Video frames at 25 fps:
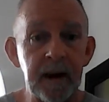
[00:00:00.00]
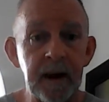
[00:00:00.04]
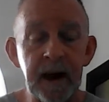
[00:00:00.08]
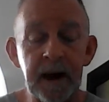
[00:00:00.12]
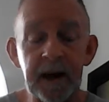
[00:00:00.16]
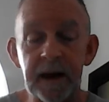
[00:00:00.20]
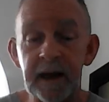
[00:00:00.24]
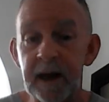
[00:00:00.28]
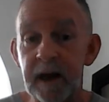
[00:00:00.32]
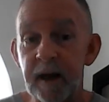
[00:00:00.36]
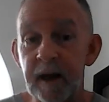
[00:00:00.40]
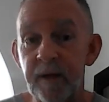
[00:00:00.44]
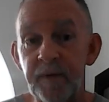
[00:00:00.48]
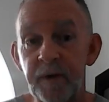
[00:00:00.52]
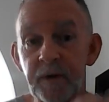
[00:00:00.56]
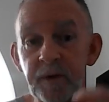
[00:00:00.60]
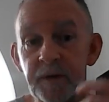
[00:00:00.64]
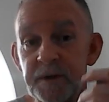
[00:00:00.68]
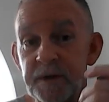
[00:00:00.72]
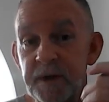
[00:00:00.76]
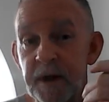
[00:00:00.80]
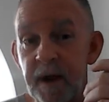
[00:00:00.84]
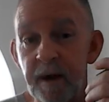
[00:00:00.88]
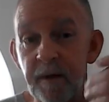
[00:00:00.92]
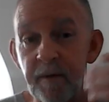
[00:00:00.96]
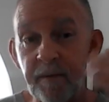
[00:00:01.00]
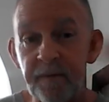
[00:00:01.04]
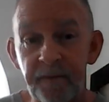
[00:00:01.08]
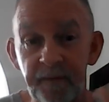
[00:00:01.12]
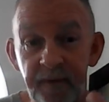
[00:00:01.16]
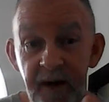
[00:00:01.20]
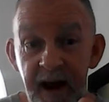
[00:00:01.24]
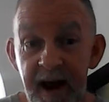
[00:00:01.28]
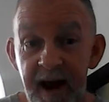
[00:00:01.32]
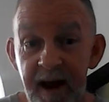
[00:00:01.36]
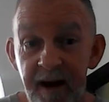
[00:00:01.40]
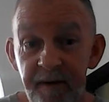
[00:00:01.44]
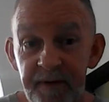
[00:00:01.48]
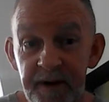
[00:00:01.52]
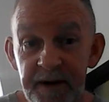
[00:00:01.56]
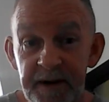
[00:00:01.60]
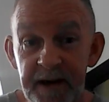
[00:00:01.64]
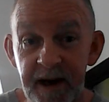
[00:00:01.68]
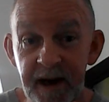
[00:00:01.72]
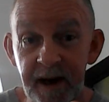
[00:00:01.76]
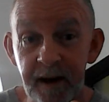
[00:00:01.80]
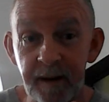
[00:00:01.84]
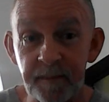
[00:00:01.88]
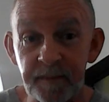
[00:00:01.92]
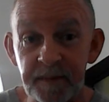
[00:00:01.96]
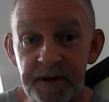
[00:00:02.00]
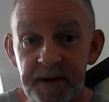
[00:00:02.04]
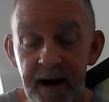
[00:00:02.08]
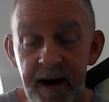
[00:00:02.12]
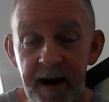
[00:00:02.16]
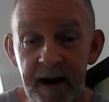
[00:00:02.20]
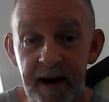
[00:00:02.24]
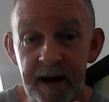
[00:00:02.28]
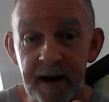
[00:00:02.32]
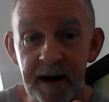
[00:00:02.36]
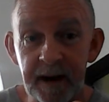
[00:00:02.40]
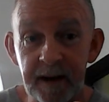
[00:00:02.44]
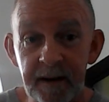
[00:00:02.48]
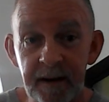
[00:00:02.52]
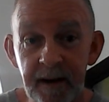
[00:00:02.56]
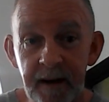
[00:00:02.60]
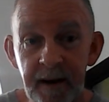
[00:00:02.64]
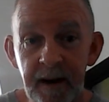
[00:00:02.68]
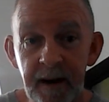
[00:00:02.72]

and give yourself five attempts at it.